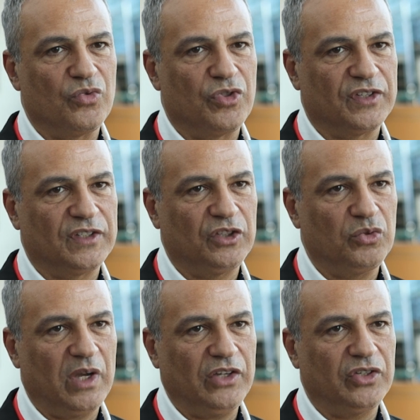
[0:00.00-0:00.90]
the
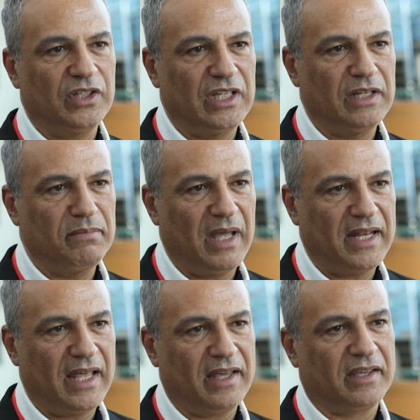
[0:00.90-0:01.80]
situation in
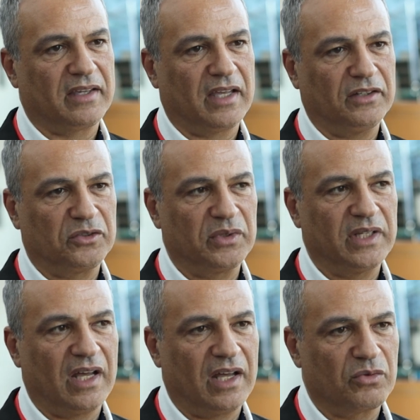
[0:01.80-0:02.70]
MENA
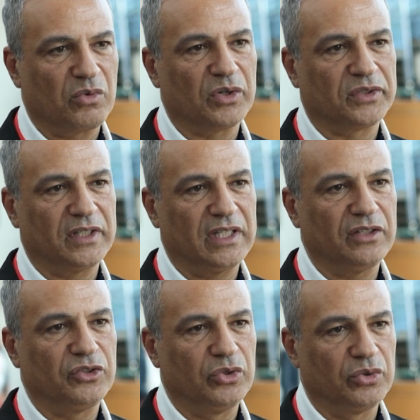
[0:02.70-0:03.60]
country are
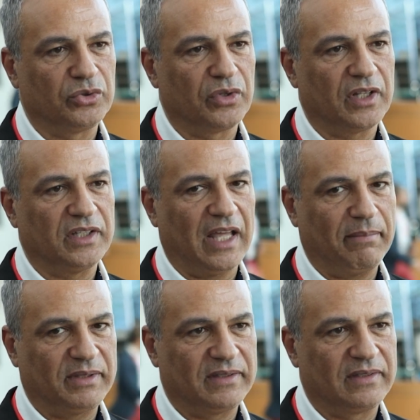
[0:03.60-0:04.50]
worsening due to the debt
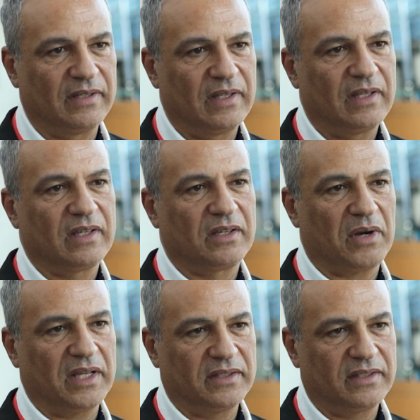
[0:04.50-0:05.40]

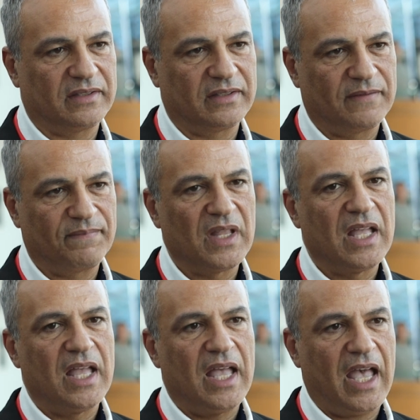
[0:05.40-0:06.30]
crisis,
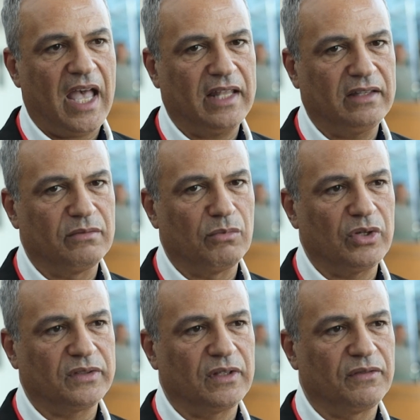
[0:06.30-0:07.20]
and
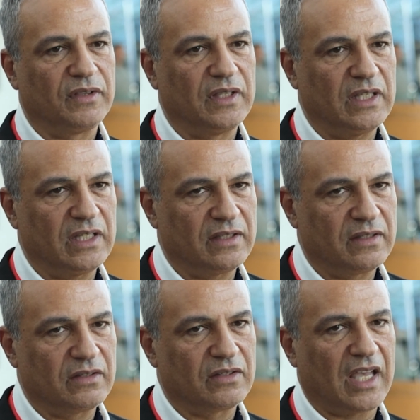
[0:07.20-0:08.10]
most of
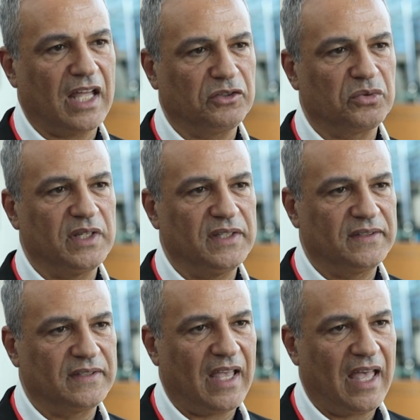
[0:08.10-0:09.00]
these
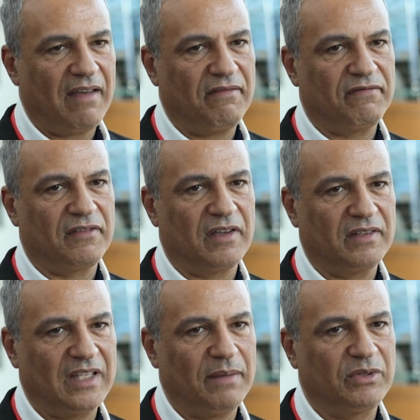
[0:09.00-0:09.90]
countries have
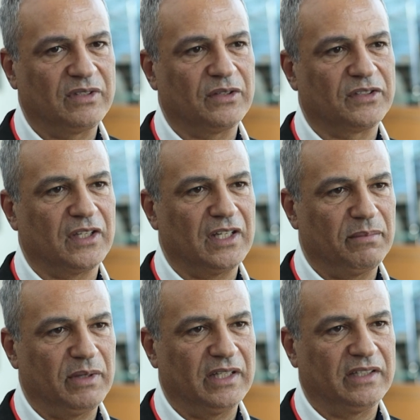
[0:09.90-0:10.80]
debt
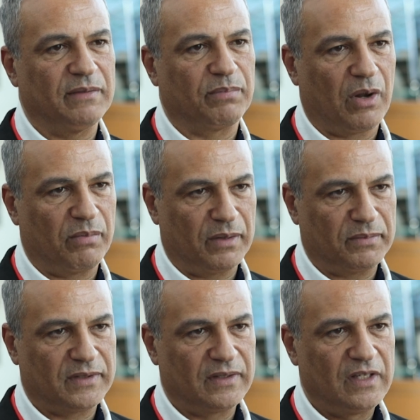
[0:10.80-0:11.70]
sustainability
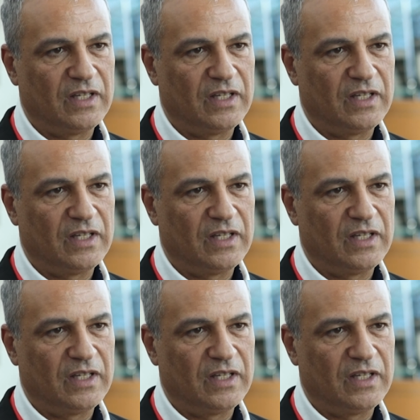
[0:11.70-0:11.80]
problems.